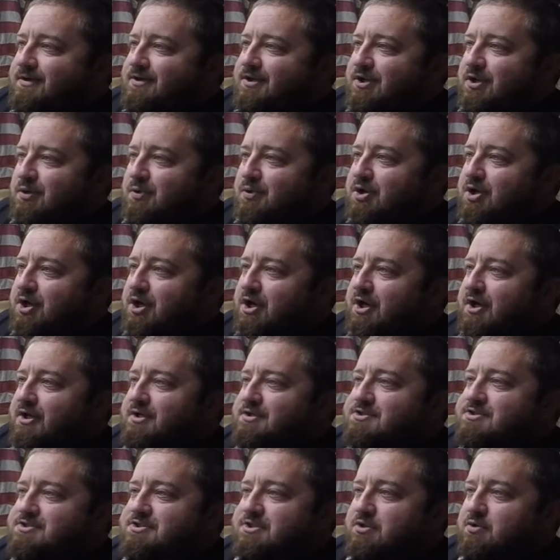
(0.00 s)
you know,
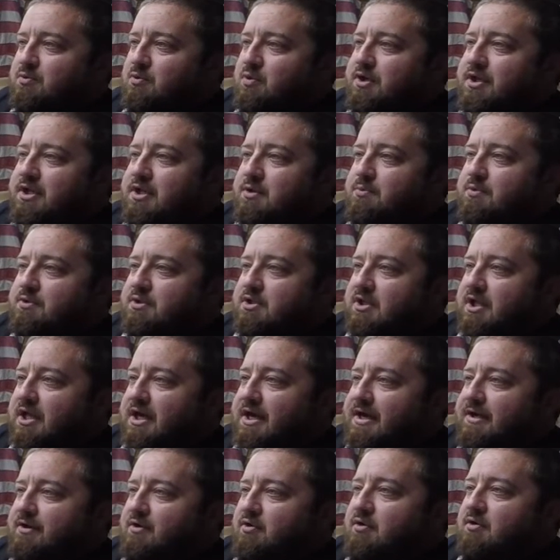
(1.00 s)
seal one end with a
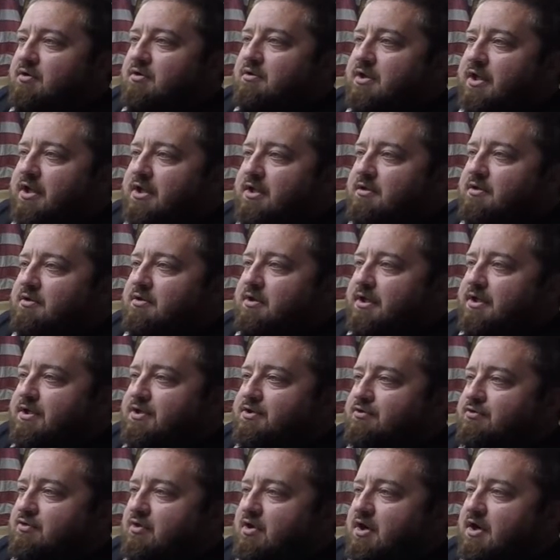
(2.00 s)
lighter, let
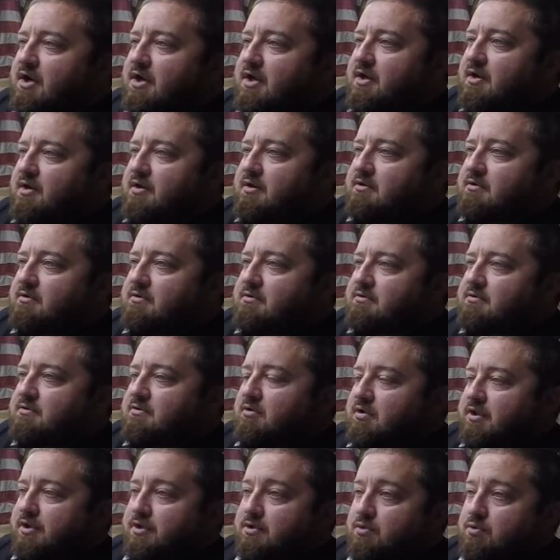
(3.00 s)
it dry
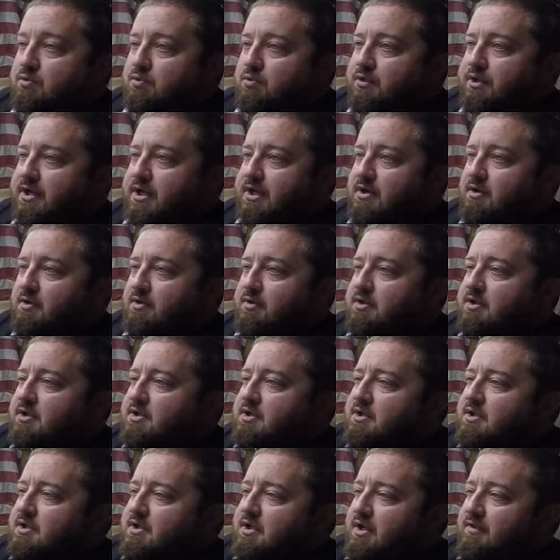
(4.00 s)
or let it cool down,
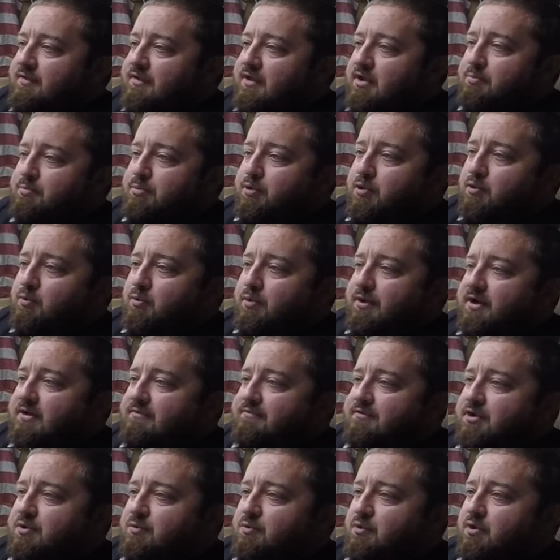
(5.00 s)
and then put
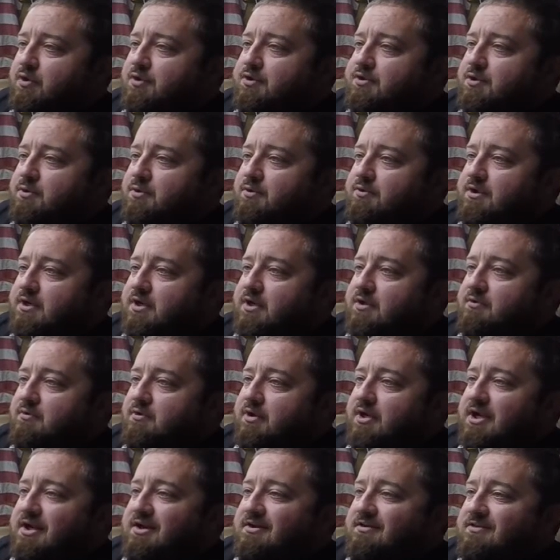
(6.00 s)
whatever you want to on the other
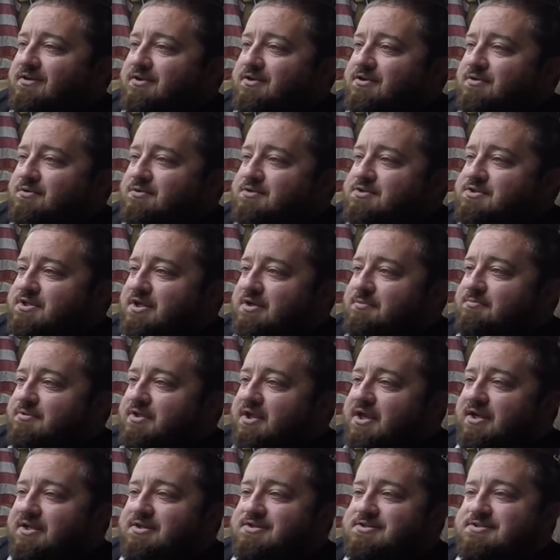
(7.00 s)
end, and then do the same
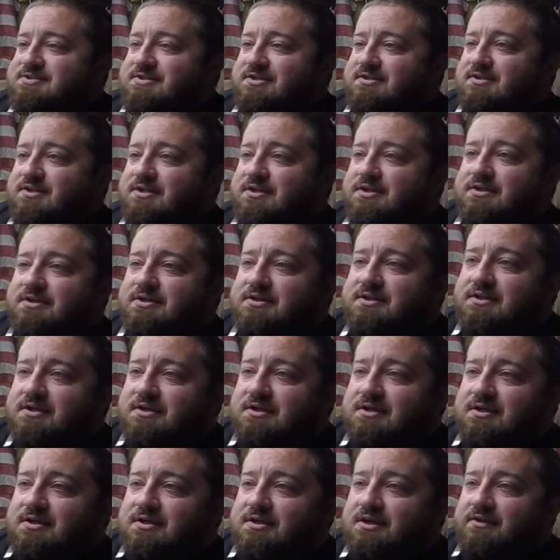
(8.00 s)
thing and seal it.
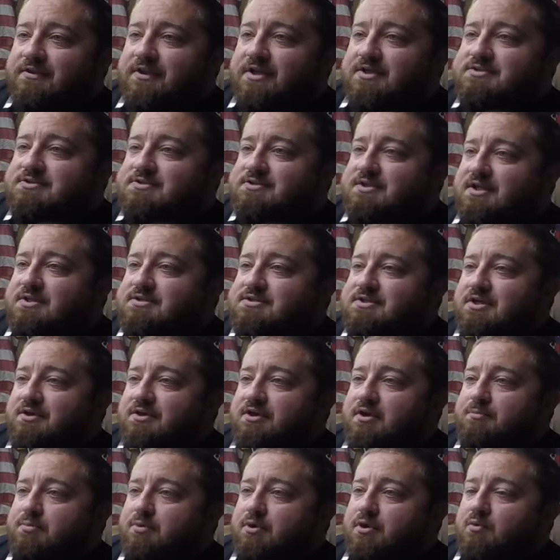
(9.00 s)
And that's held
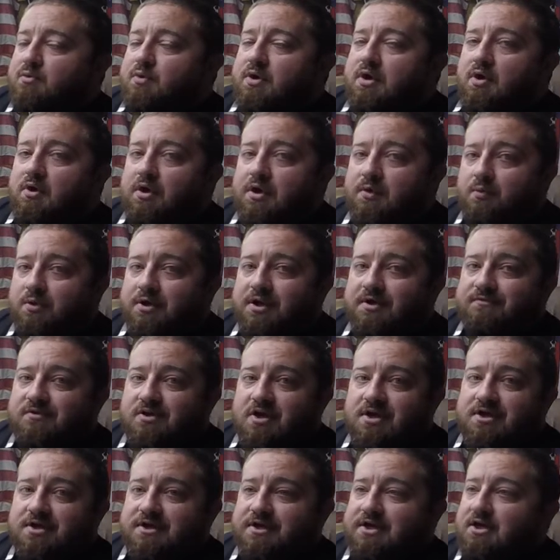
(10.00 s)
up pretty well. And what I've
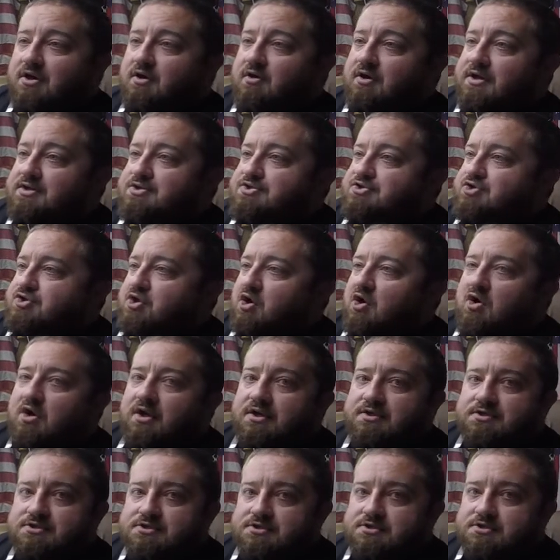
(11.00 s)
got in here is
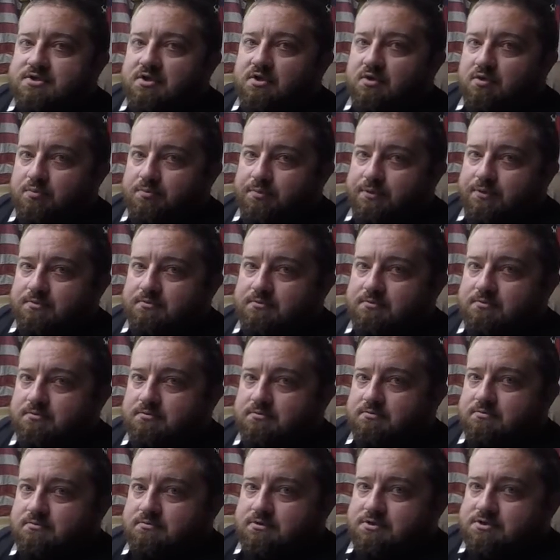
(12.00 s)
Dawn soap,
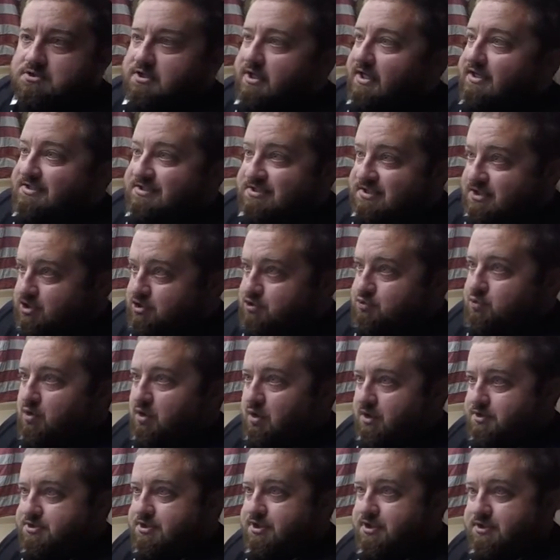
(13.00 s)
just like
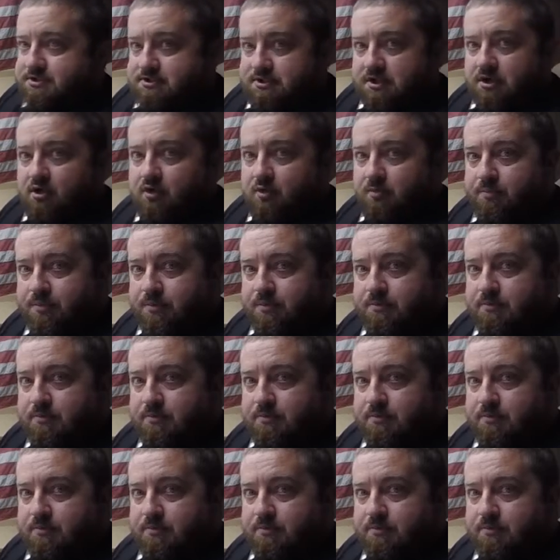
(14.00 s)
dishwashing soap.